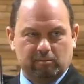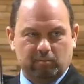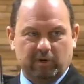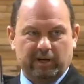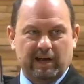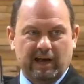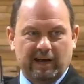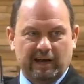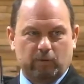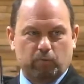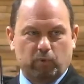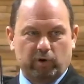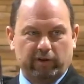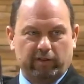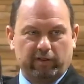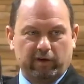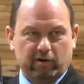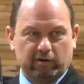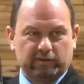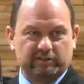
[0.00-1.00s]
My dad had one
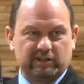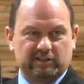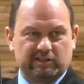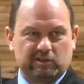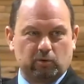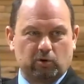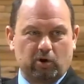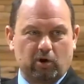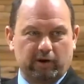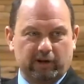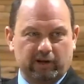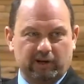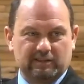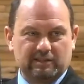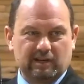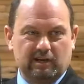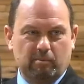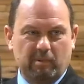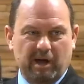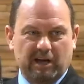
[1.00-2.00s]
of those. He still got it.
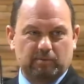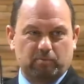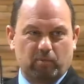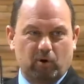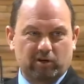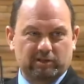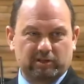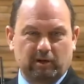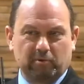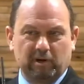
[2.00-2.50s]
It's in a matchbox.